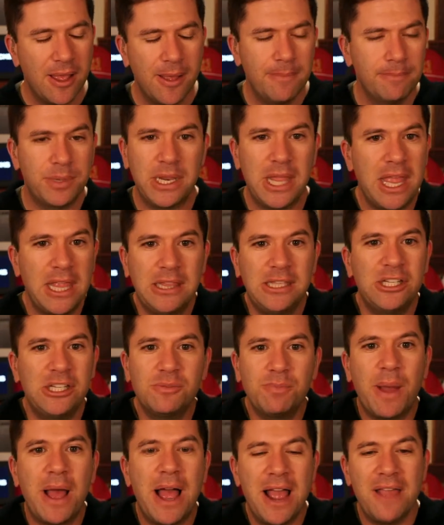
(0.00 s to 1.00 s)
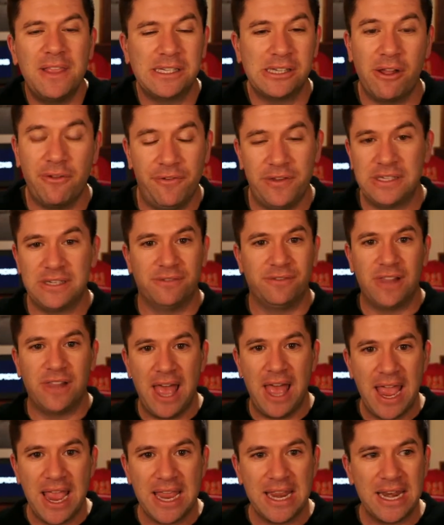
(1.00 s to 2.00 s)
But just behind this offensive
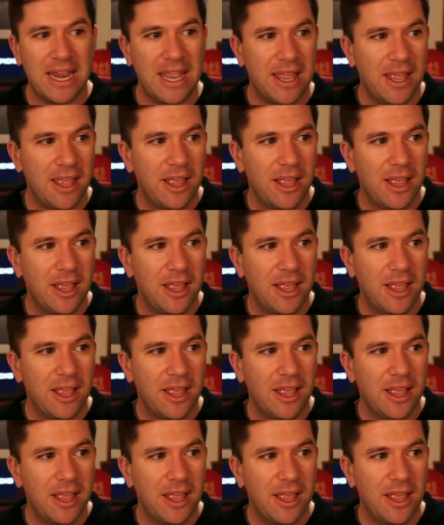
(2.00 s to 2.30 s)
line,